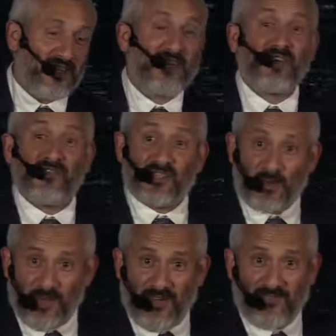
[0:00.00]
And even if it's
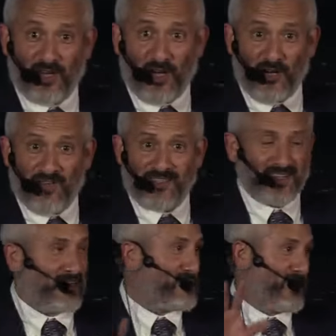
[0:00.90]
25 good harvest,
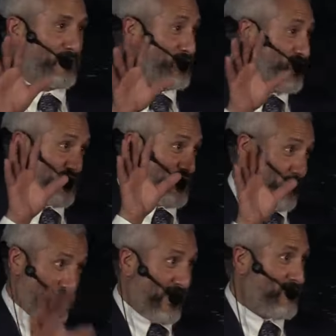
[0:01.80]
that doesn't mean it was just
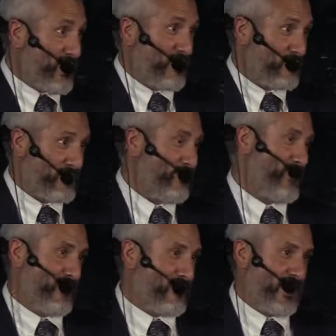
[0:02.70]
25 years. I
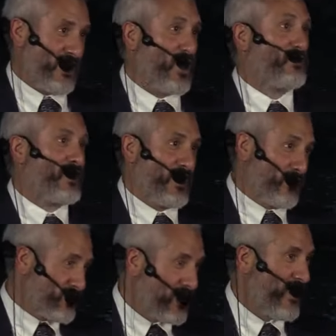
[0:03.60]
mean, you could have 100
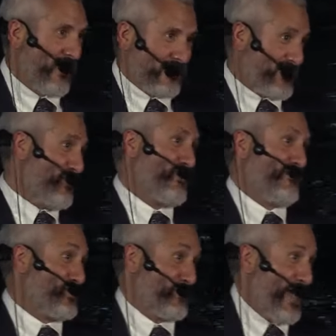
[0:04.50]
years and
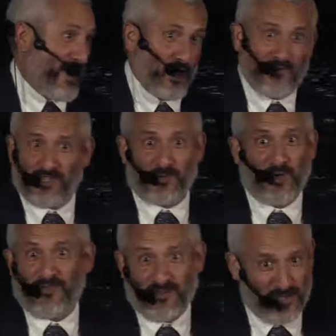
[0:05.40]
75 years of bad harvest and
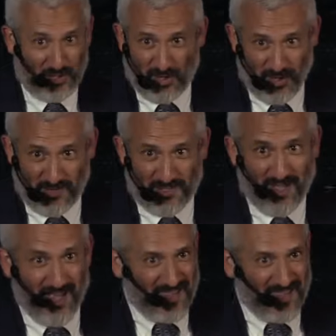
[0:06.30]
25 years of good harvest.